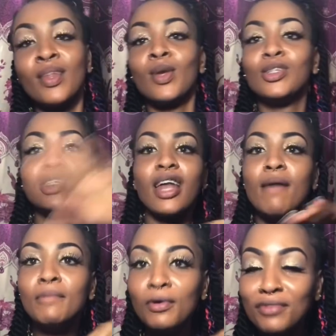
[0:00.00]
So now
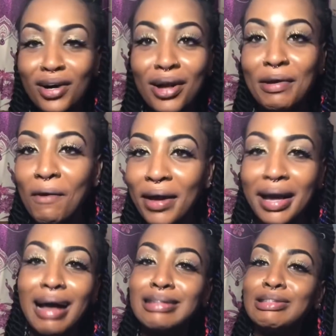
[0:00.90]
move now go now it
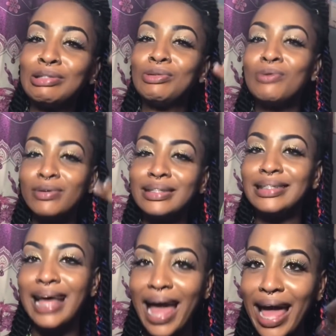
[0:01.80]
cause story
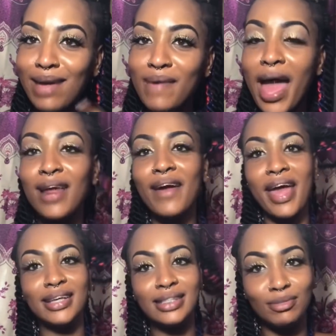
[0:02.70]
time. Anyways,